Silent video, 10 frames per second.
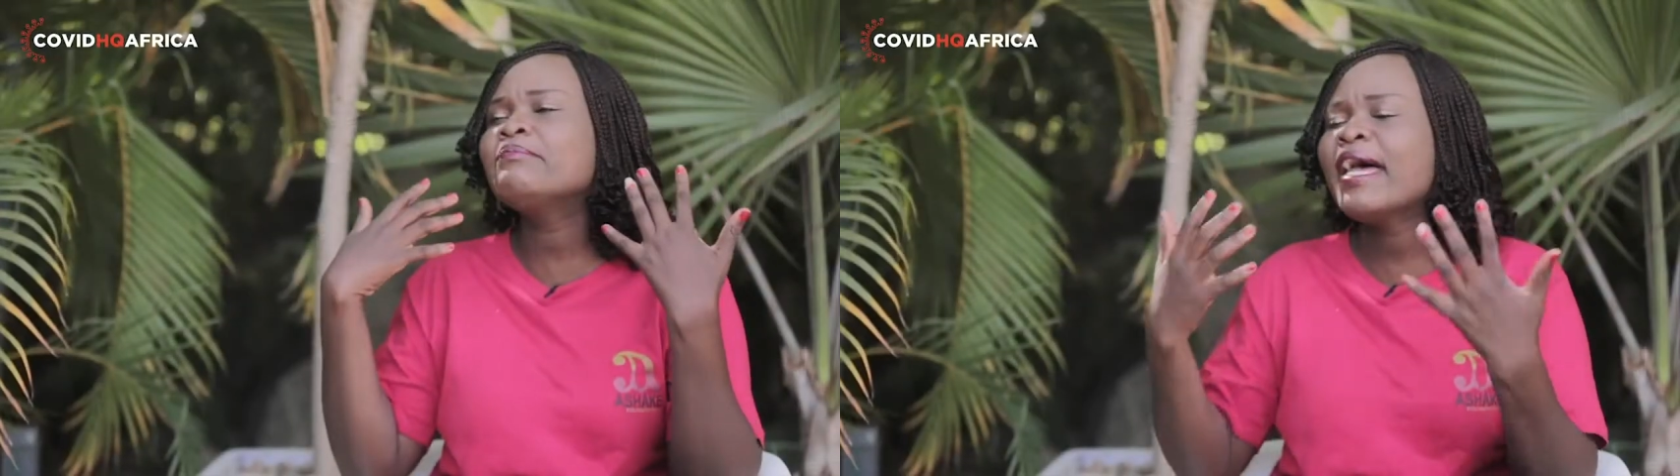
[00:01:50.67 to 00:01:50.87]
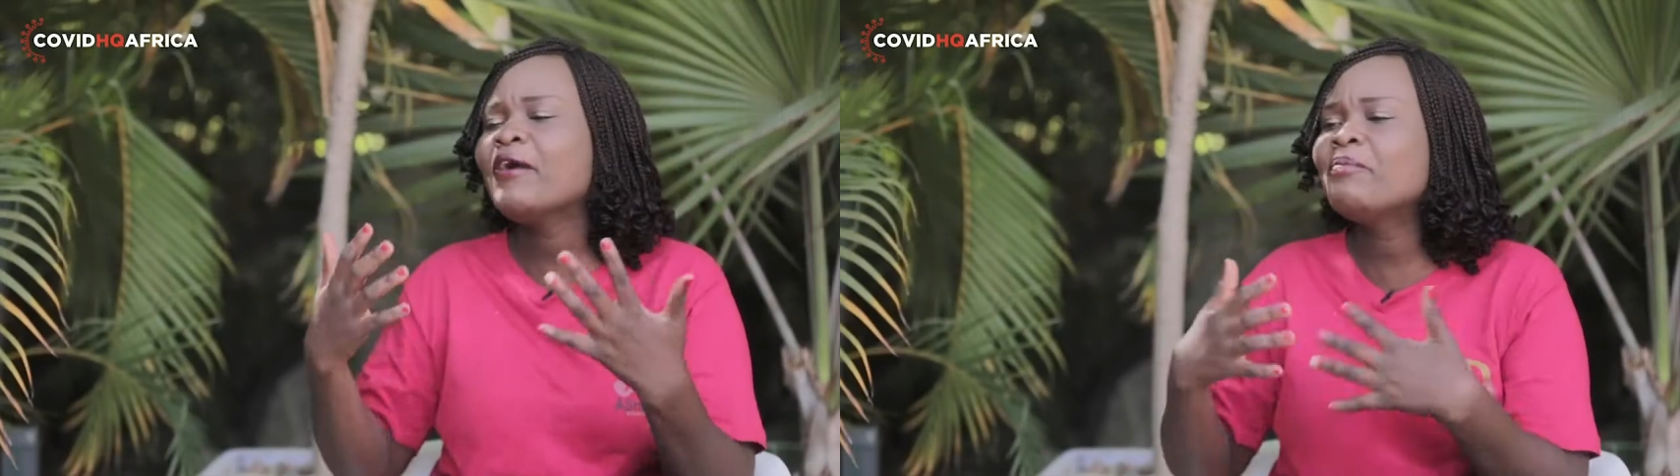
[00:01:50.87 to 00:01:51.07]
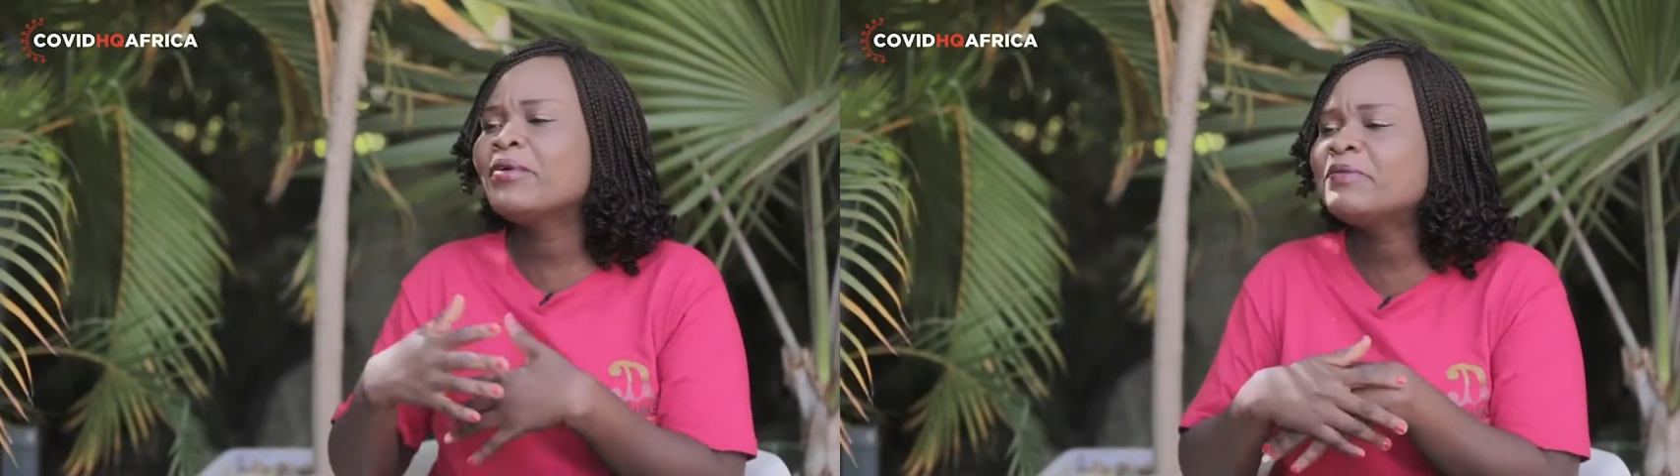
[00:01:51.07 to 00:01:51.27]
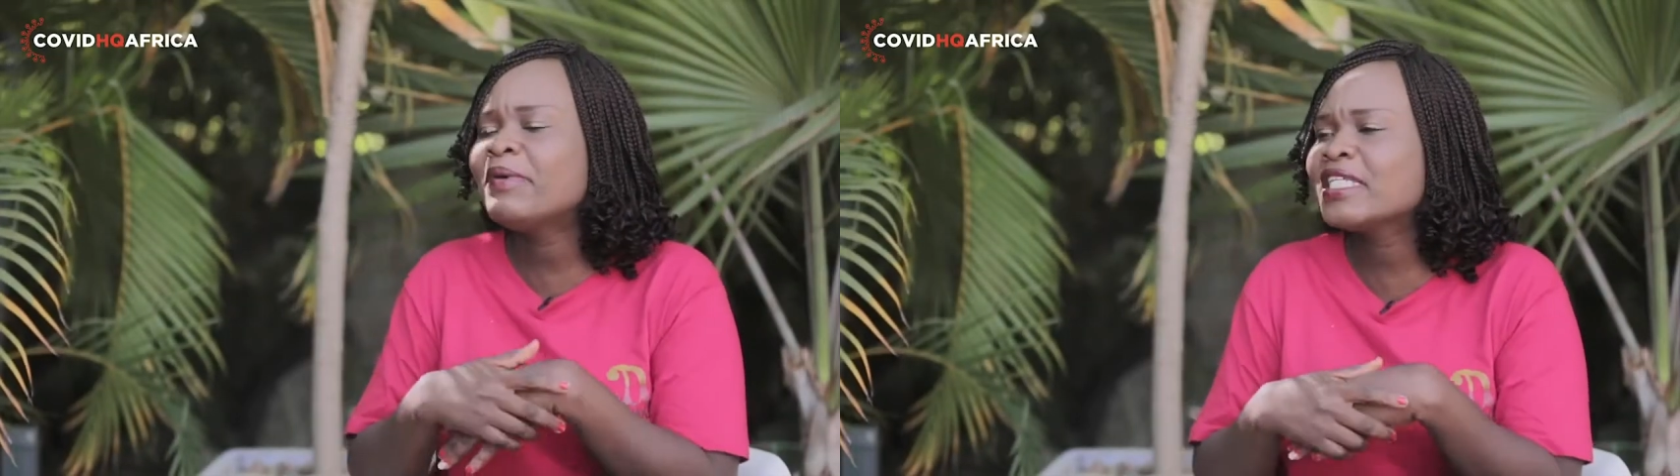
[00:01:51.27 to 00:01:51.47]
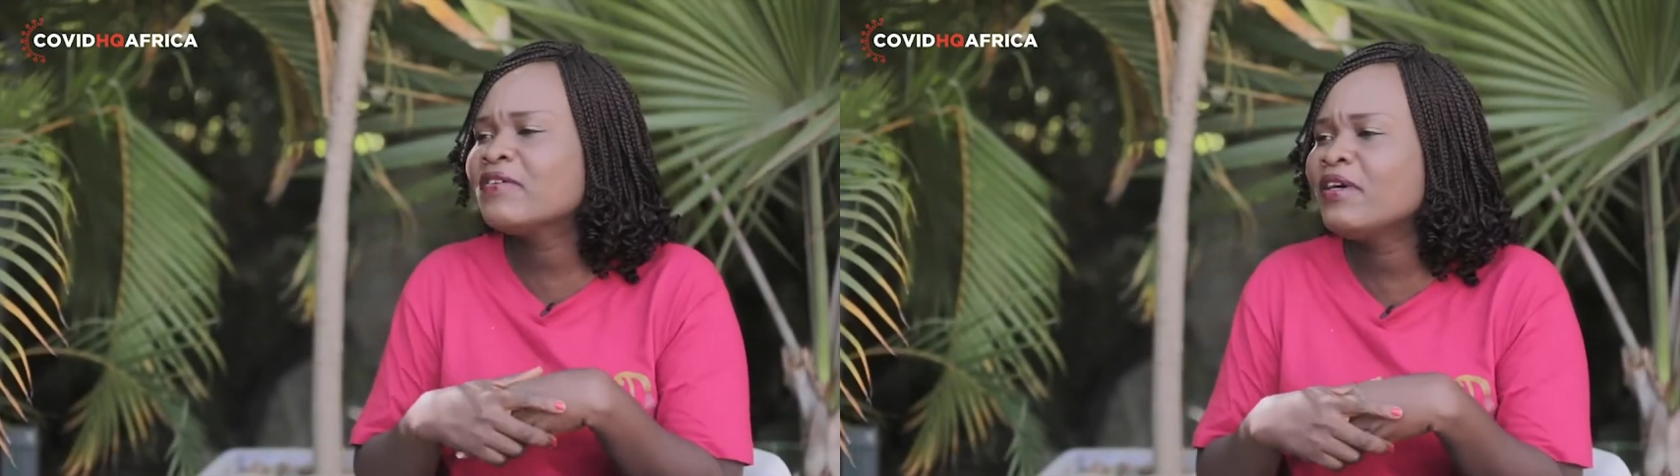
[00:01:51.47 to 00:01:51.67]
my own
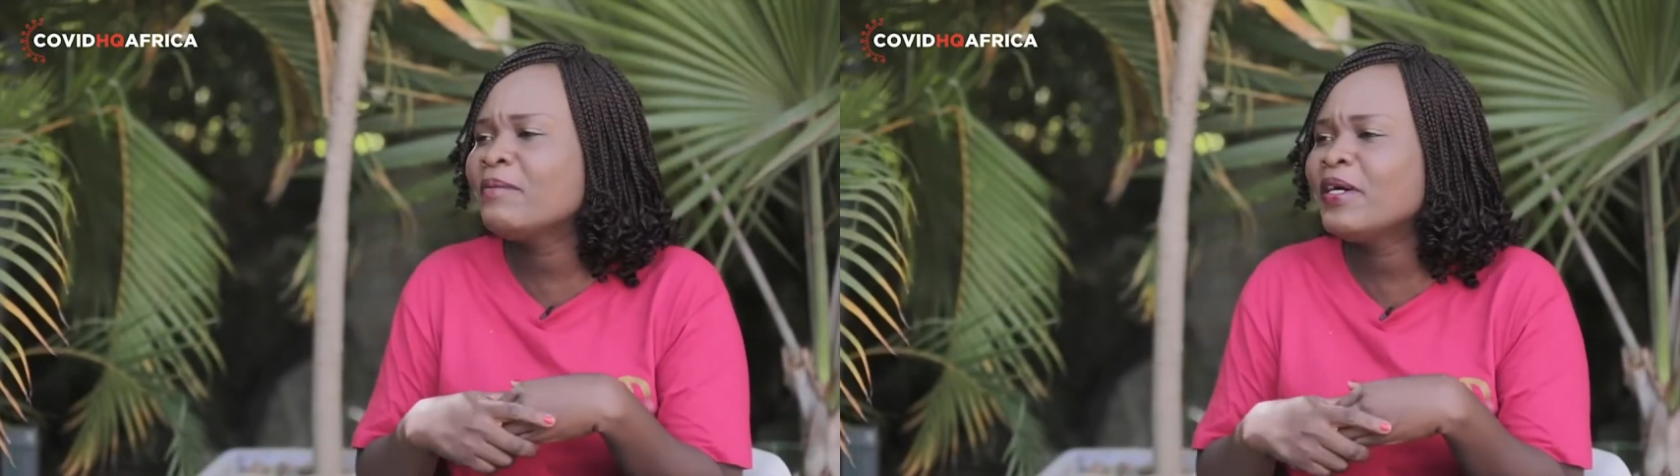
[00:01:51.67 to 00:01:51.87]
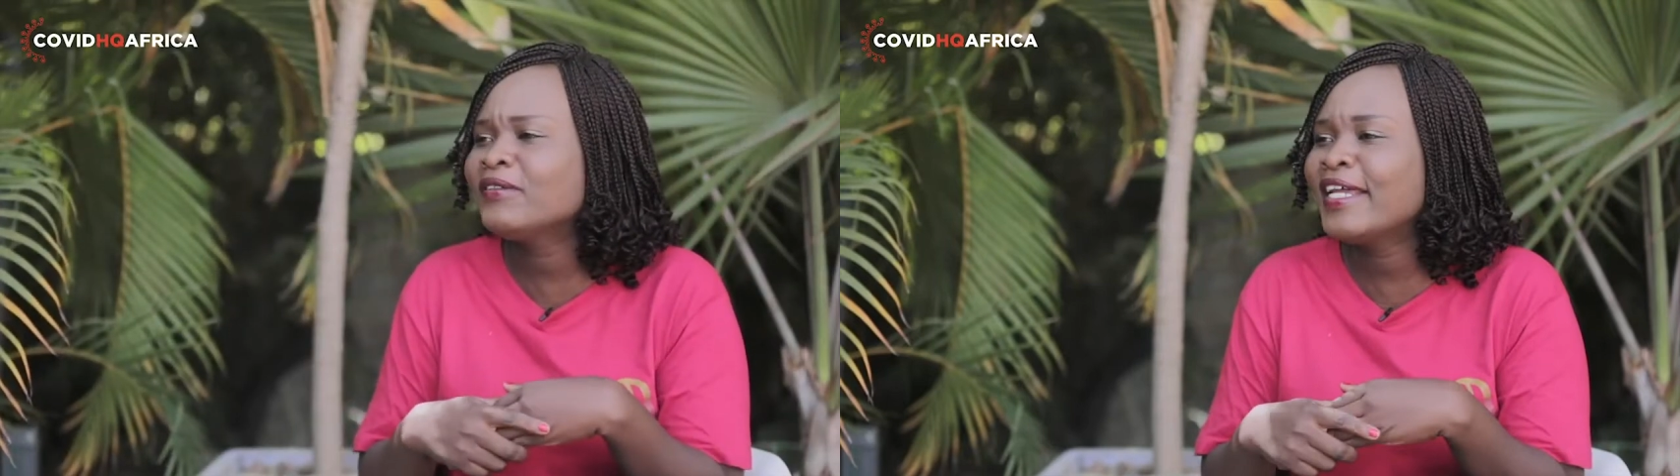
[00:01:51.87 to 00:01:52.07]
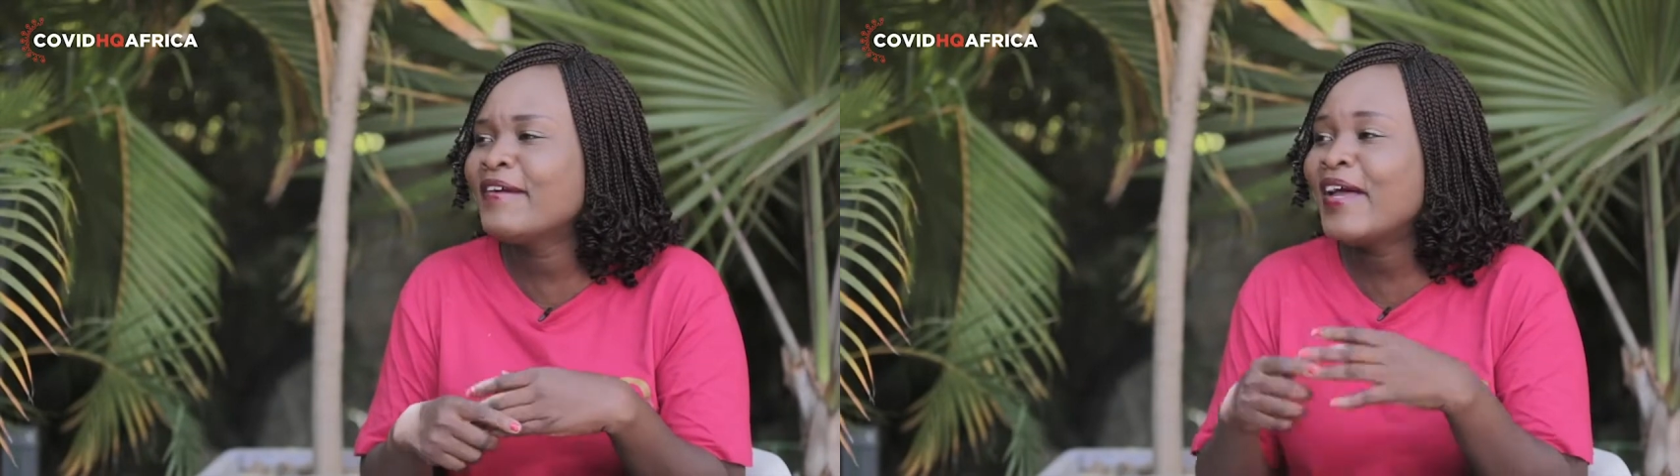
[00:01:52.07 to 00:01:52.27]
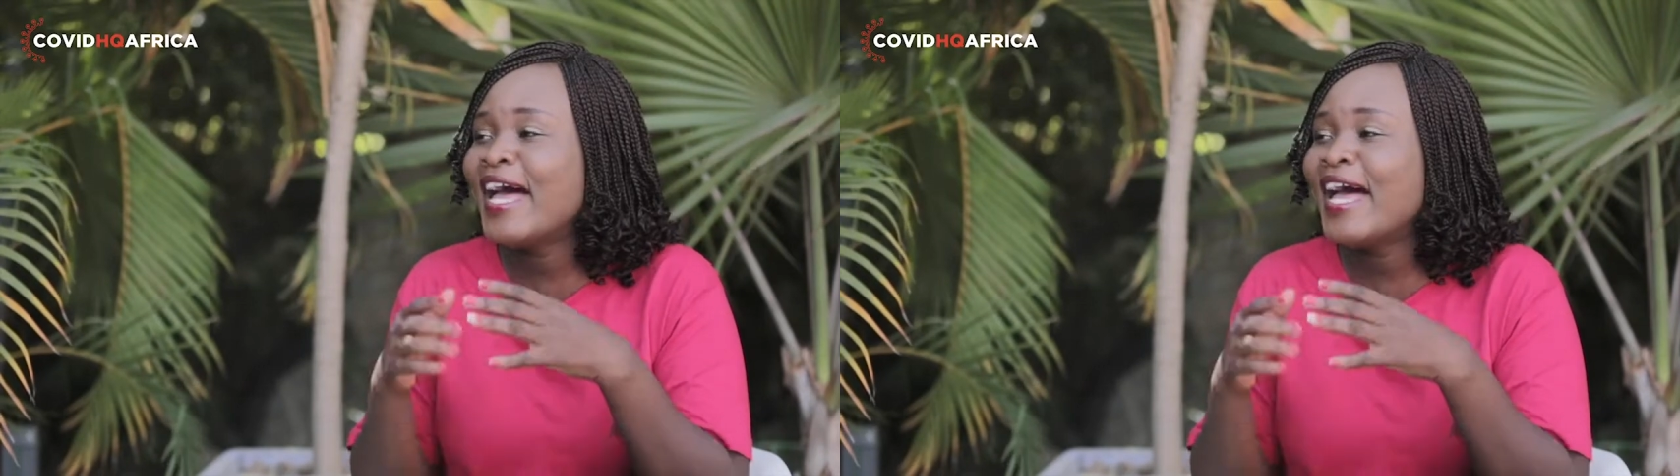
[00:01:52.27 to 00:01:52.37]
perspective about life.